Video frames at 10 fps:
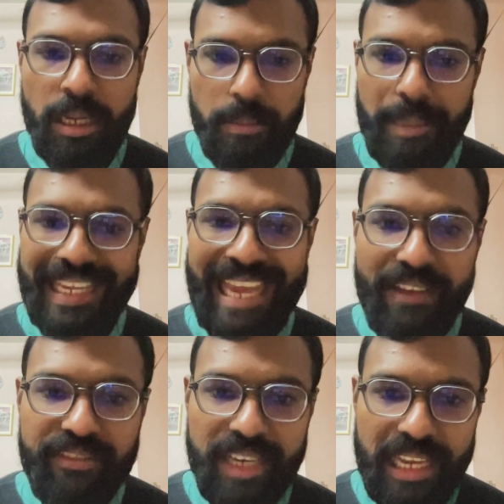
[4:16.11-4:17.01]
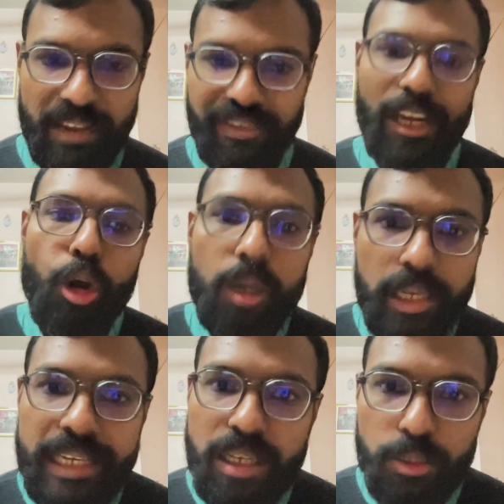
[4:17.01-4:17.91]
meaning every local
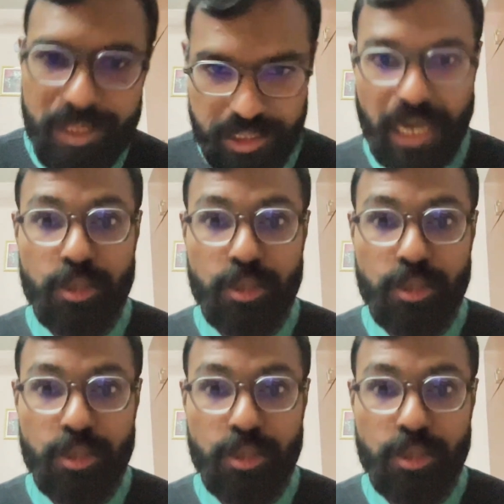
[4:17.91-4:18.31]
leader will start